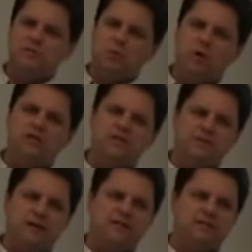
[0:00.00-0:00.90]
was
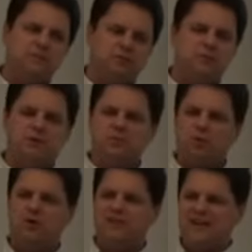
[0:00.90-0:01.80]
effect was much
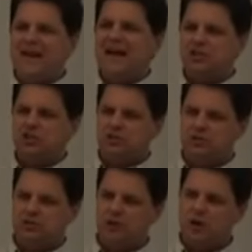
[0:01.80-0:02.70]
more of a
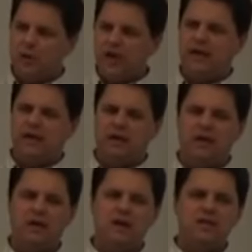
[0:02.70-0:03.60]
national
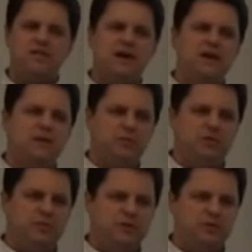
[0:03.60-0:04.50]
awakening than a
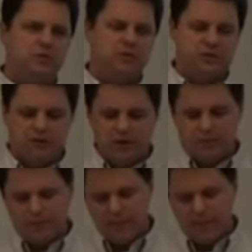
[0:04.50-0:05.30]
movement towards Europe,